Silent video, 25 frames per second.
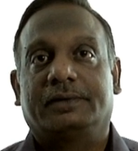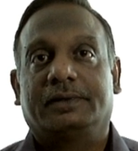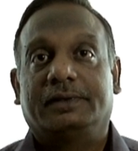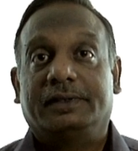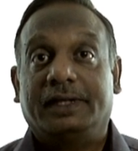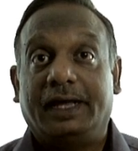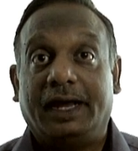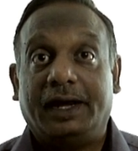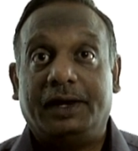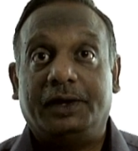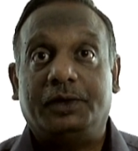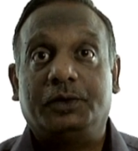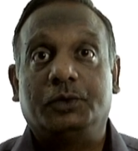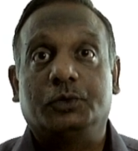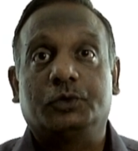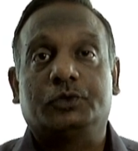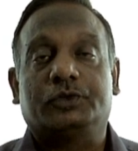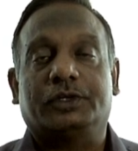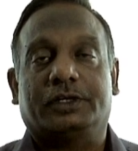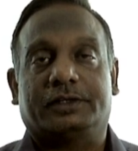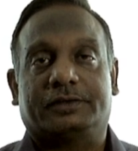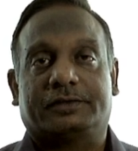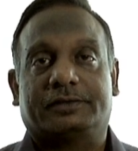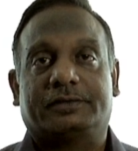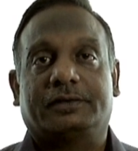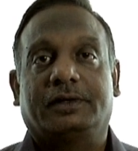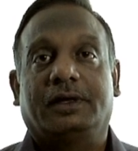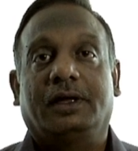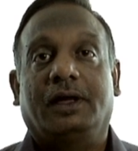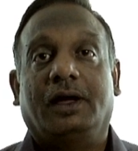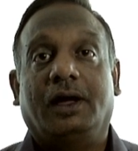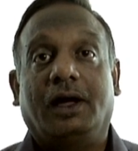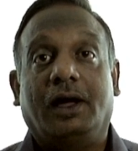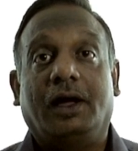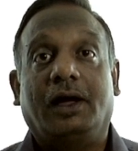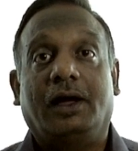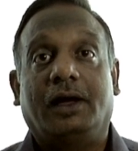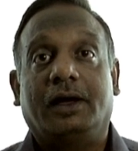the end users,
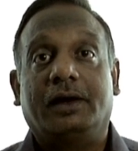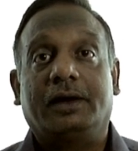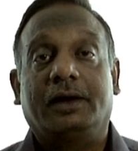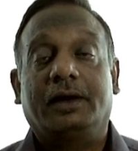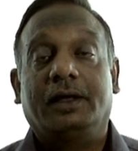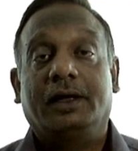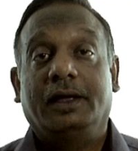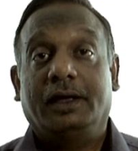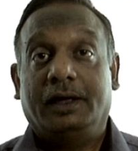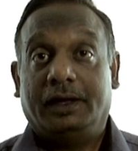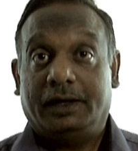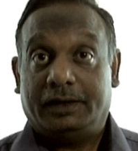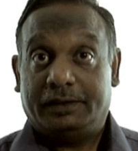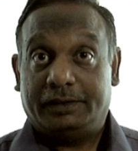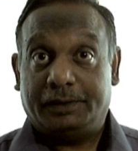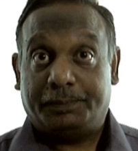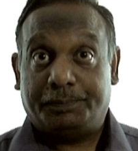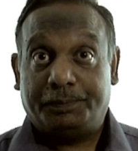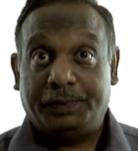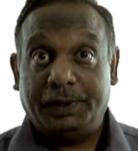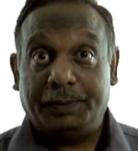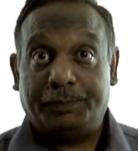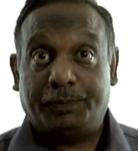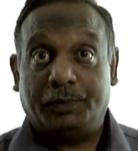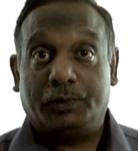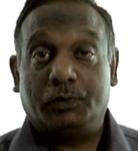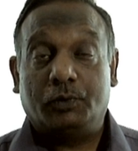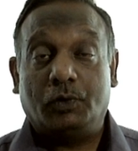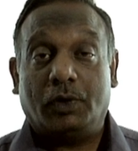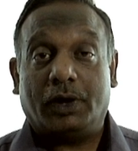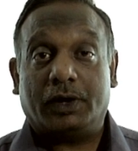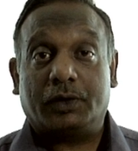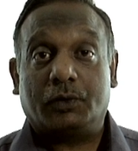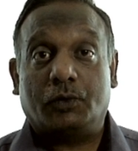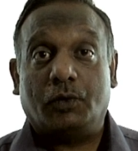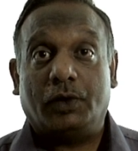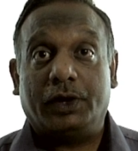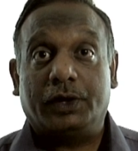are the people who
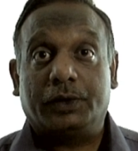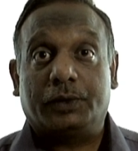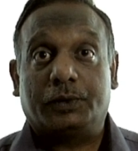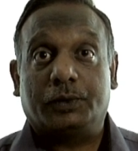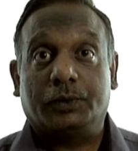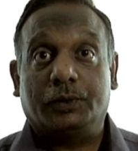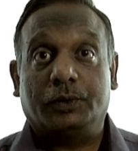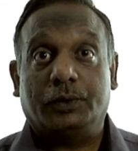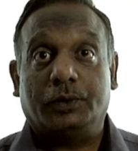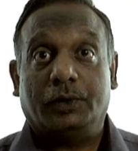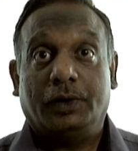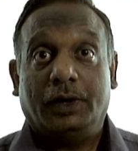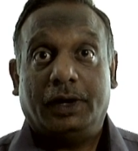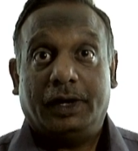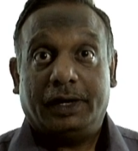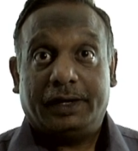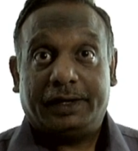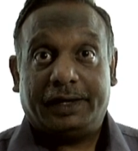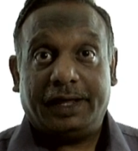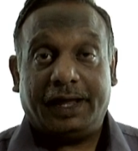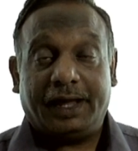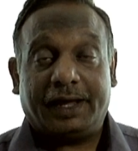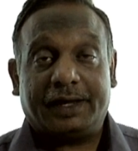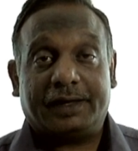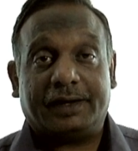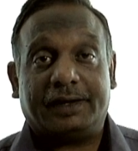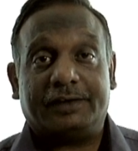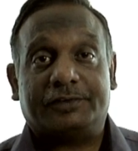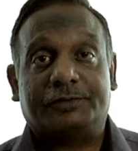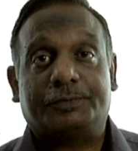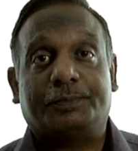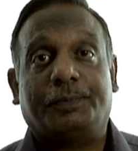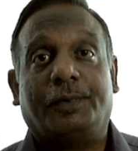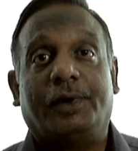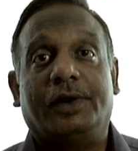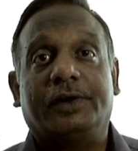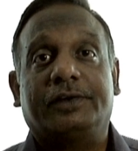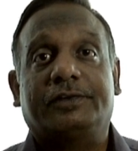are going to take
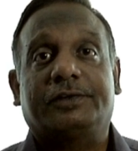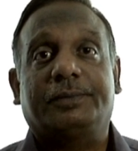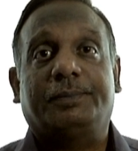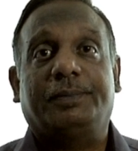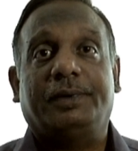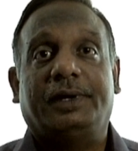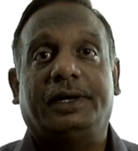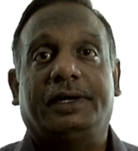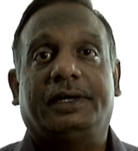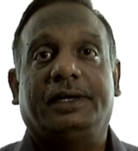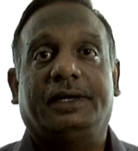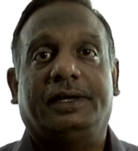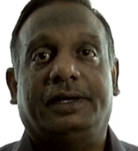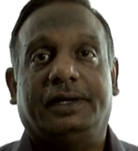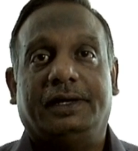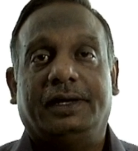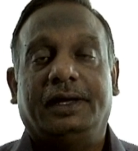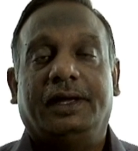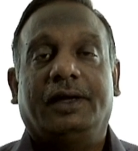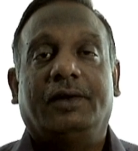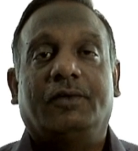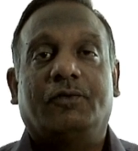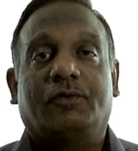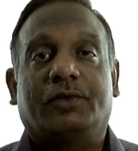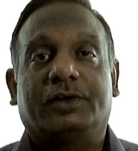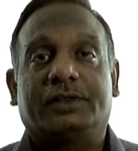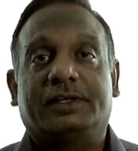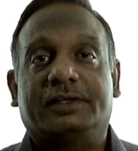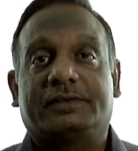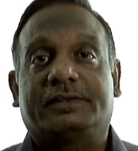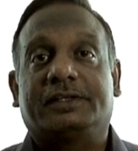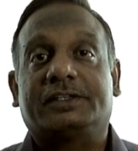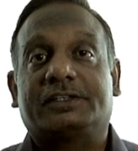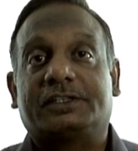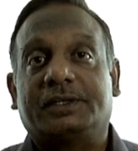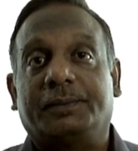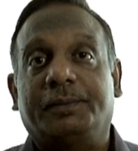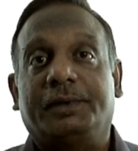responsibility for the
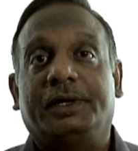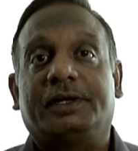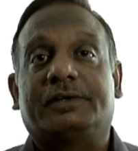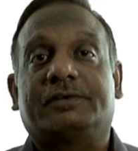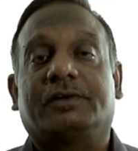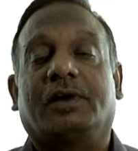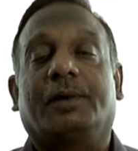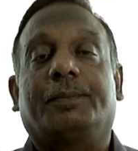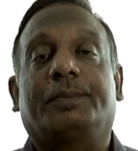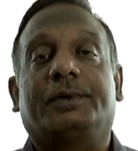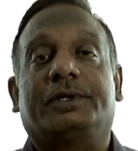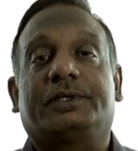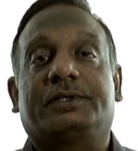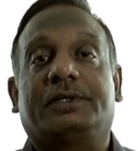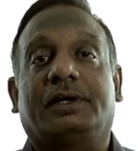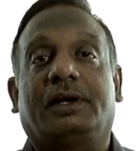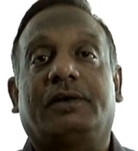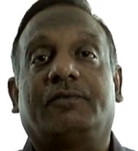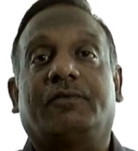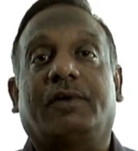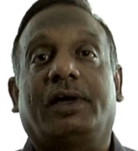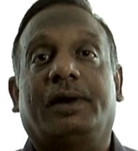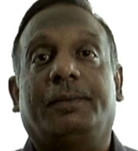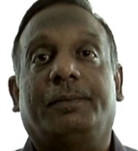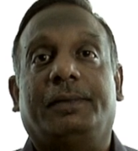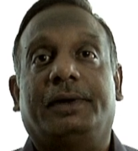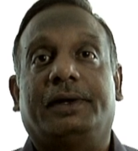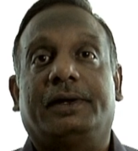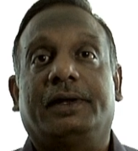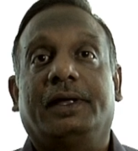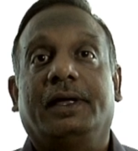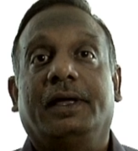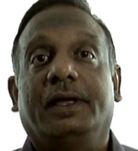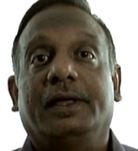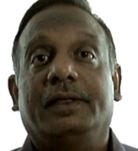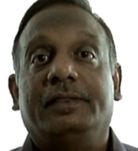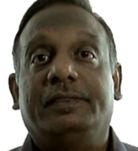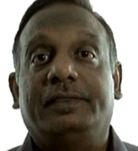system in its operational environment.
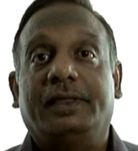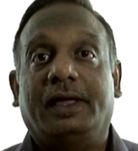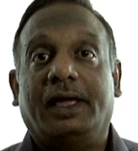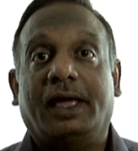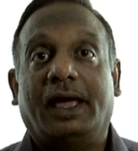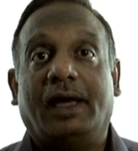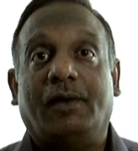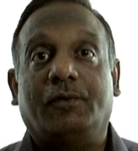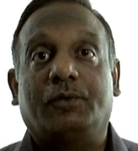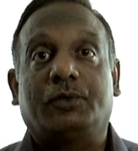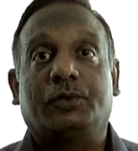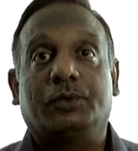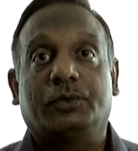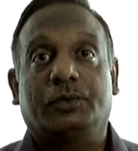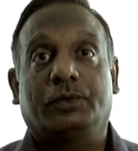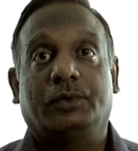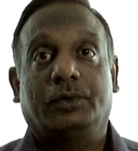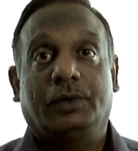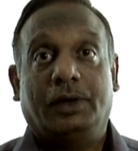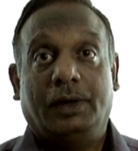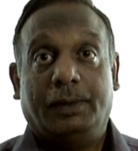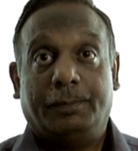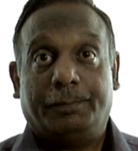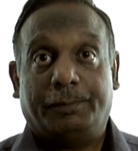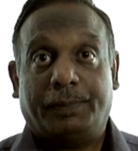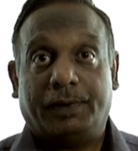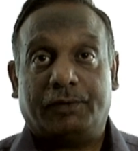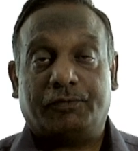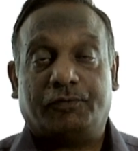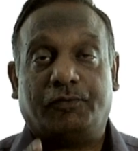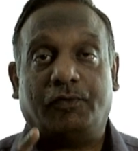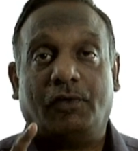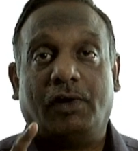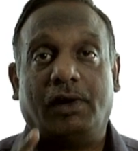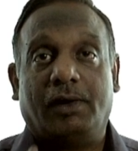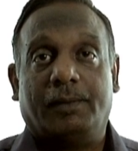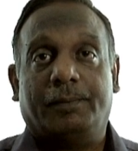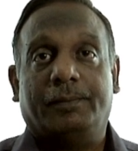They have to
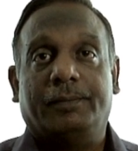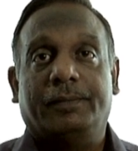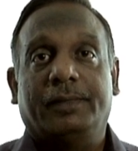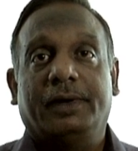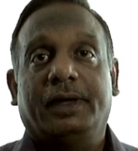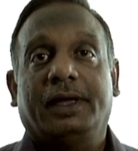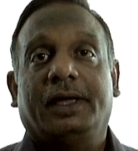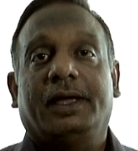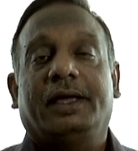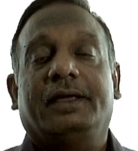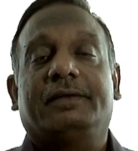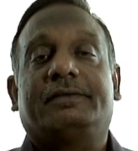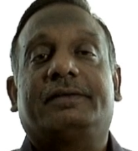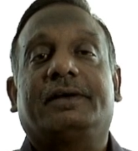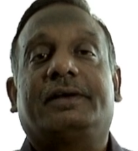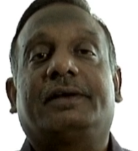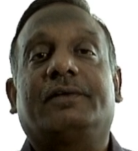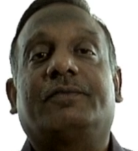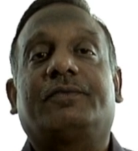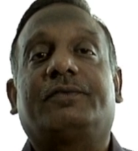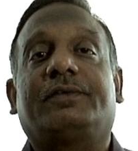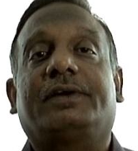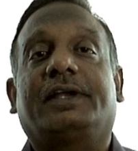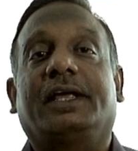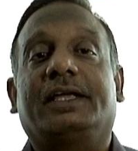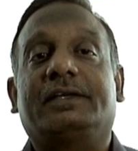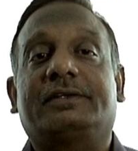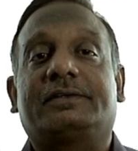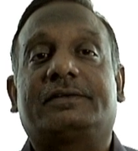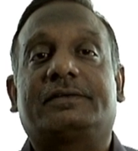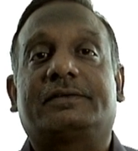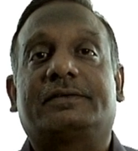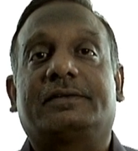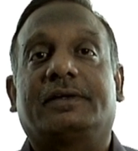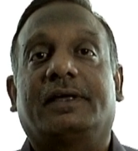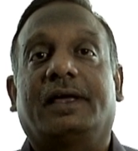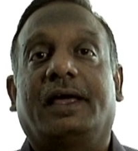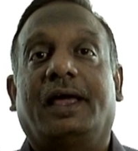perform a set of
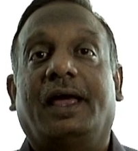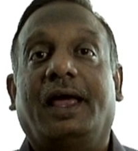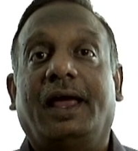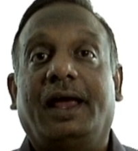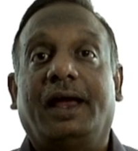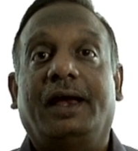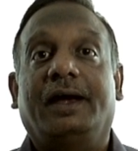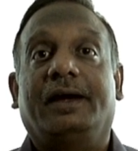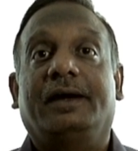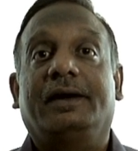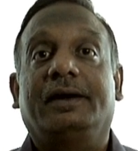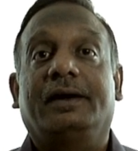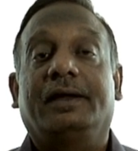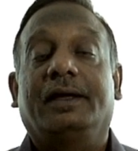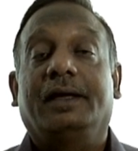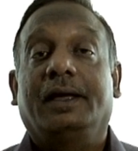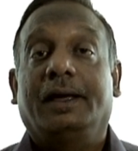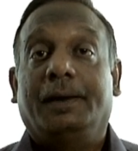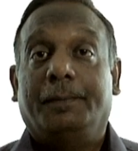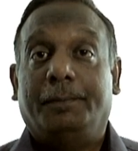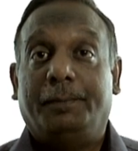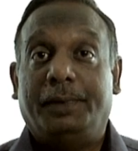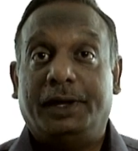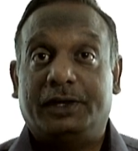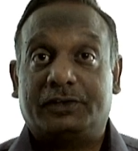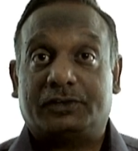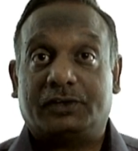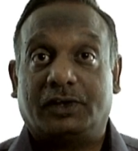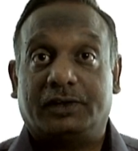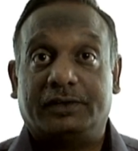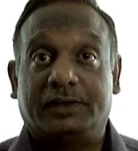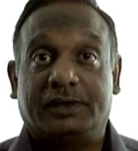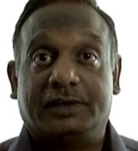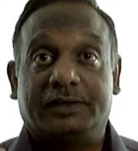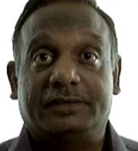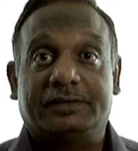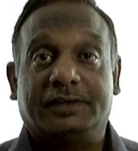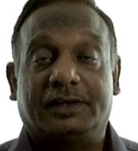tests, and based on
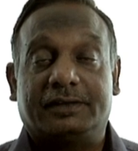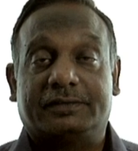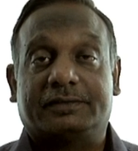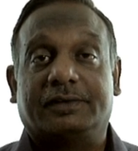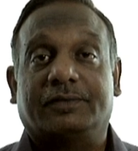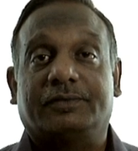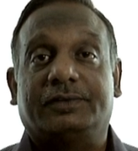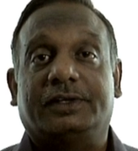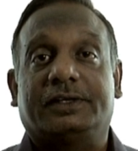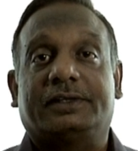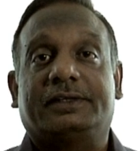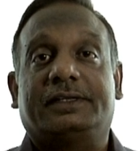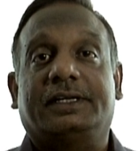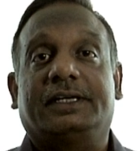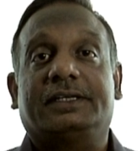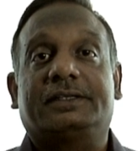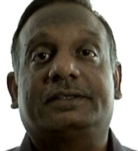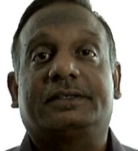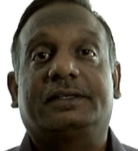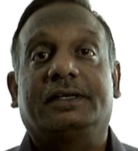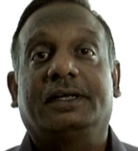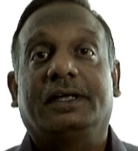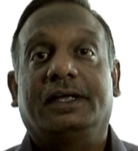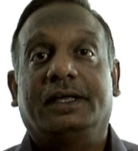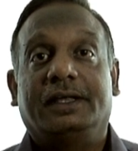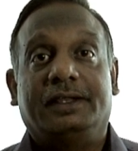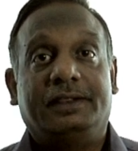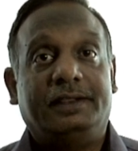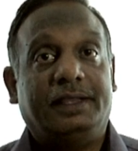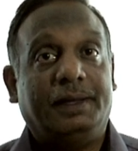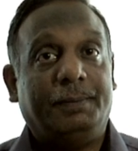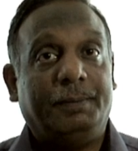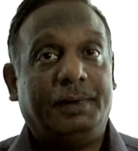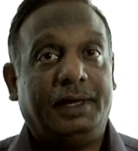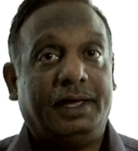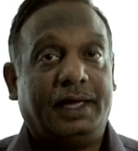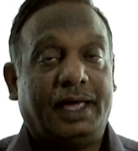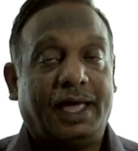the results of the test, they
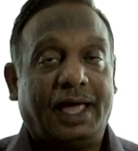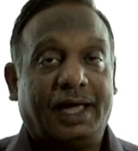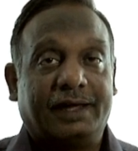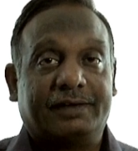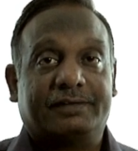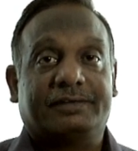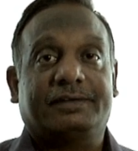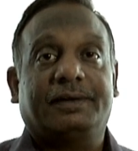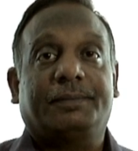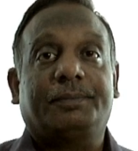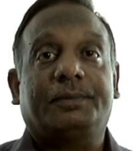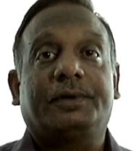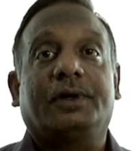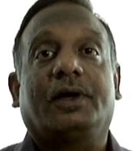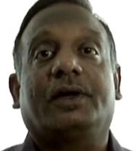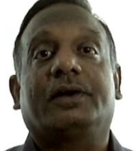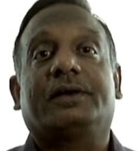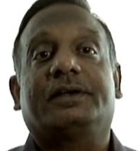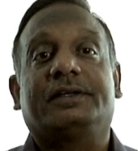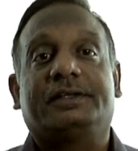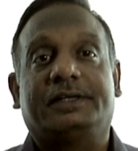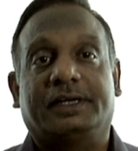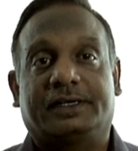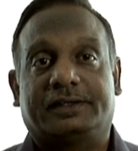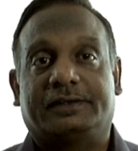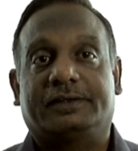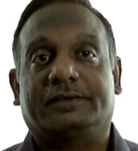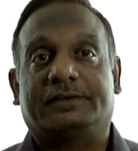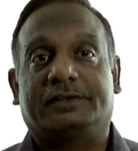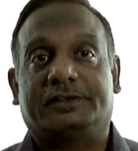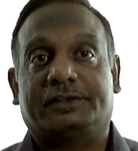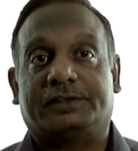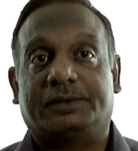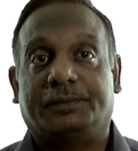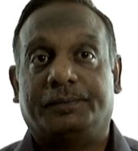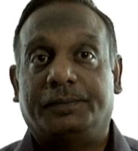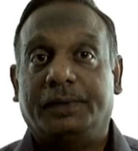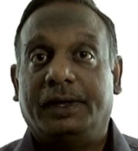may accept or reject the
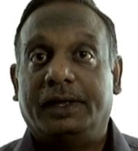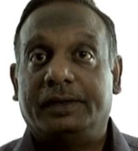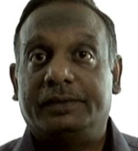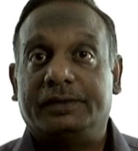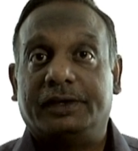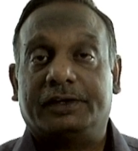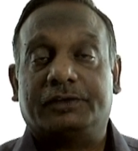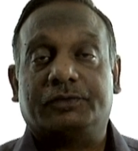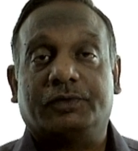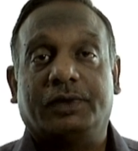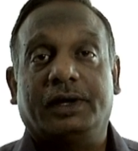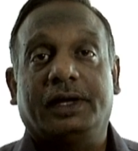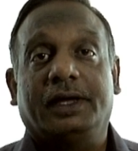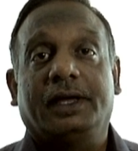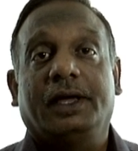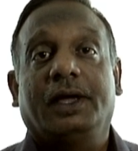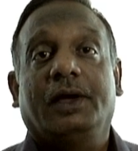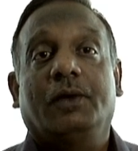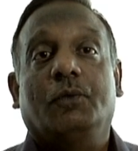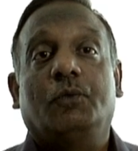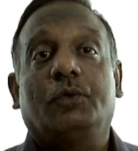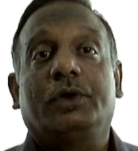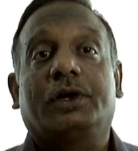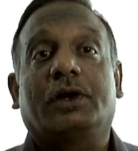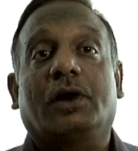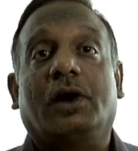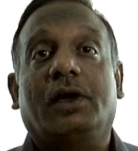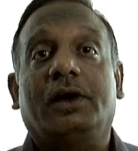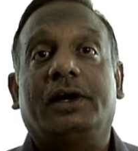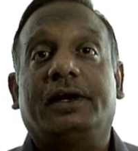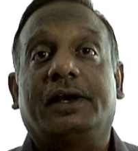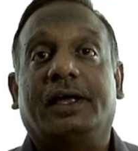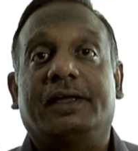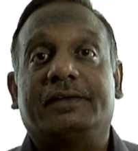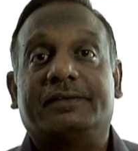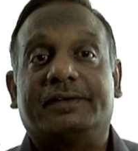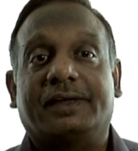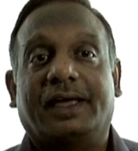system. That's why we call it
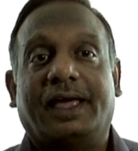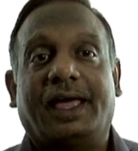as